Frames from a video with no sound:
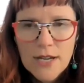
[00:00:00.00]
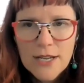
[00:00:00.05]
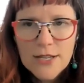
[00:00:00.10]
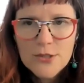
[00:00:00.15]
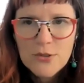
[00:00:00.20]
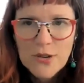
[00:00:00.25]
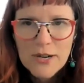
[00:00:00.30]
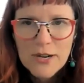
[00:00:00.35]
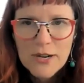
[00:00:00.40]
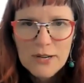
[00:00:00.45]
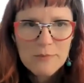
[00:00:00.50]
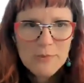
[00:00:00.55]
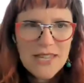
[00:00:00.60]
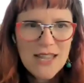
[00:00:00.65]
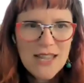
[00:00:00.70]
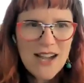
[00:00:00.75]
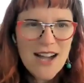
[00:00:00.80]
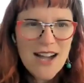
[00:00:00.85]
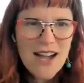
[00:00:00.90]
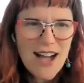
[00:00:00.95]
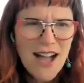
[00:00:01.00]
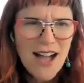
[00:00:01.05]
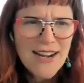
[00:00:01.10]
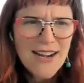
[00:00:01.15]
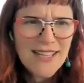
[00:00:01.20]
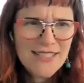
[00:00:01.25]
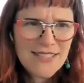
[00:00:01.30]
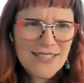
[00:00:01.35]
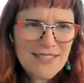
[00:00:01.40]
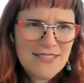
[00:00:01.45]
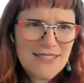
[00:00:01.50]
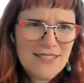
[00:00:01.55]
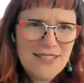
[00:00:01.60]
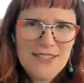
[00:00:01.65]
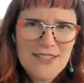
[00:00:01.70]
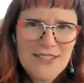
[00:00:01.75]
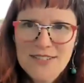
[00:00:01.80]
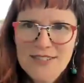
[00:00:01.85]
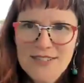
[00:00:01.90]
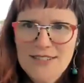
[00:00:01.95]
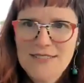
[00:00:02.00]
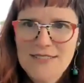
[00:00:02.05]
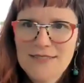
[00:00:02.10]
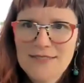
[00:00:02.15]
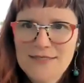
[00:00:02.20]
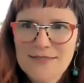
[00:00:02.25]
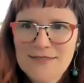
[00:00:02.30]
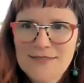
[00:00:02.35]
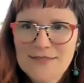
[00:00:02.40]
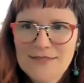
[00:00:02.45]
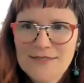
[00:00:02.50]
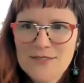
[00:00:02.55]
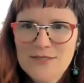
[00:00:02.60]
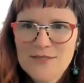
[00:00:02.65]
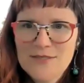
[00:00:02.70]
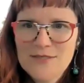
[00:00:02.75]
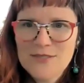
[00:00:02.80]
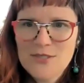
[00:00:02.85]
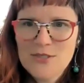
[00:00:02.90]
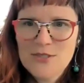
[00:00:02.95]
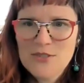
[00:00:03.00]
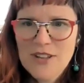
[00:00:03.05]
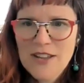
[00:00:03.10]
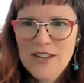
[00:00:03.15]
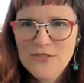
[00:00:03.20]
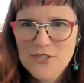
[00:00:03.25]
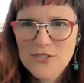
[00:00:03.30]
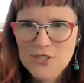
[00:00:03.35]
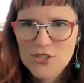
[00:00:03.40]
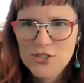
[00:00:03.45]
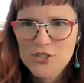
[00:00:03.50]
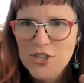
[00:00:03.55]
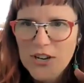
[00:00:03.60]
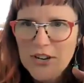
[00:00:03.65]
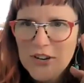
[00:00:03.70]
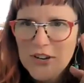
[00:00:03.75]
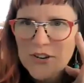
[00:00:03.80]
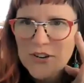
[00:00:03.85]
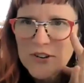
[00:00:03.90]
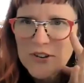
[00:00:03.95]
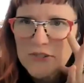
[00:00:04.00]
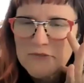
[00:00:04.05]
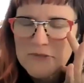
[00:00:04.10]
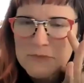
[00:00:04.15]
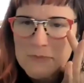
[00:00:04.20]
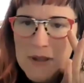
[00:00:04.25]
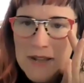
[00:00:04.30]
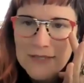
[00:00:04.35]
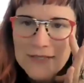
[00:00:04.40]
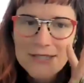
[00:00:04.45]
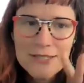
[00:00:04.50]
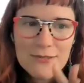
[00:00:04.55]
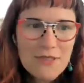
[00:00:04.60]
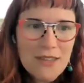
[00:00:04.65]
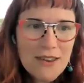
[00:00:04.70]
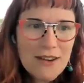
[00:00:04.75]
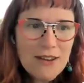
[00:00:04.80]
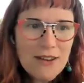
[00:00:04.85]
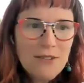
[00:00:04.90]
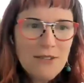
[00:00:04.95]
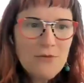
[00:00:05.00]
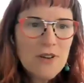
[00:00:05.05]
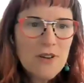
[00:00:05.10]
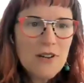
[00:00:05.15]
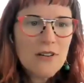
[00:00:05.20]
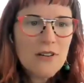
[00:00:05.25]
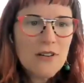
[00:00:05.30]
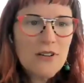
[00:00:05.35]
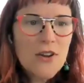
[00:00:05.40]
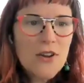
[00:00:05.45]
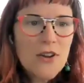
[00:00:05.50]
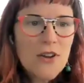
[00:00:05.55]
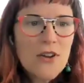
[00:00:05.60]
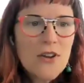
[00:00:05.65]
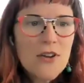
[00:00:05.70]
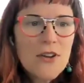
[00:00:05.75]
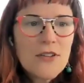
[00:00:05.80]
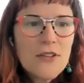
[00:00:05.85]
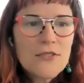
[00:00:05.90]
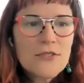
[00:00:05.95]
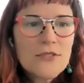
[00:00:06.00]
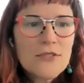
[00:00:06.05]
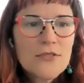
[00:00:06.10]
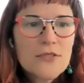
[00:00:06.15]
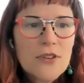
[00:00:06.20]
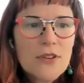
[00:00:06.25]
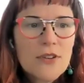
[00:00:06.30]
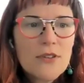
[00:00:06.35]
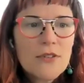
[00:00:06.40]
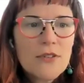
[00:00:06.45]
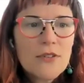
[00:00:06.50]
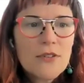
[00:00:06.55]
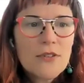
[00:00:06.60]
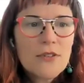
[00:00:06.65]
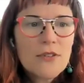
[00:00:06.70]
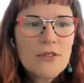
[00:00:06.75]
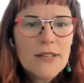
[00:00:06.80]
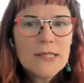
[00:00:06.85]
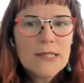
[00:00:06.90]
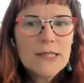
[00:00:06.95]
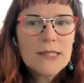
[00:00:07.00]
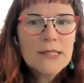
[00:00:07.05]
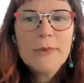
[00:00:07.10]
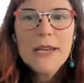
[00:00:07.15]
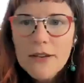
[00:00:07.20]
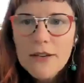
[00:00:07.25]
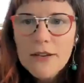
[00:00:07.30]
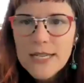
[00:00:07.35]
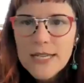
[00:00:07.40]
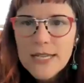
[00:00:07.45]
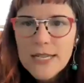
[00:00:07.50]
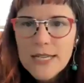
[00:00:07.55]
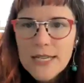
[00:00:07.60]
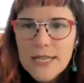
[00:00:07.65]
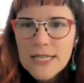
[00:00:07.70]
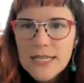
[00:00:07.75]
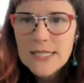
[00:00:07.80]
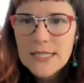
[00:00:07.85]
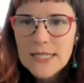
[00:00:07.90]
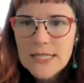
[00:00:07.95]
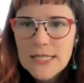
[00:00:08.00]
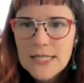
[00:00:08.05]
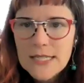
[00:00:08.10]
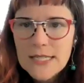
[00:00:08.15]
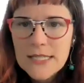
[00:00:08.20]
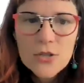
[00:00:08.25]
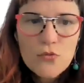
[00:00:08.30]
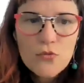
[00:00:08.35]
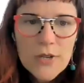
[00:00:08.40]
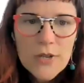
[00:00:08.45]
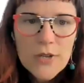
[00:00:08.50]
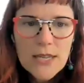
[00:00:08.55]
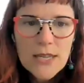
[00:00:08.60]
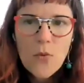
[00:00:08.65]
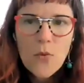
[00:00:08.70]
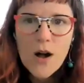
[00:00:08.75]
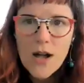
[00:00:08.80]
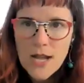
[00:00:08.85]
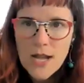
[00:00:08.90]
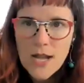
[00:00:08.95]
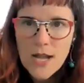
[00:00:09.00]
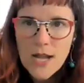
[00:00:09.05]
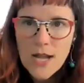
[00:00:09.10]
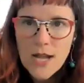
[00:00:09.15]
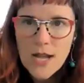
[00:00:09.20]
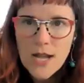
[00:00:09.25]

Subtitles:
And try to be honest here. You don't have to share your responses with anyone. So, what experiences do you really want?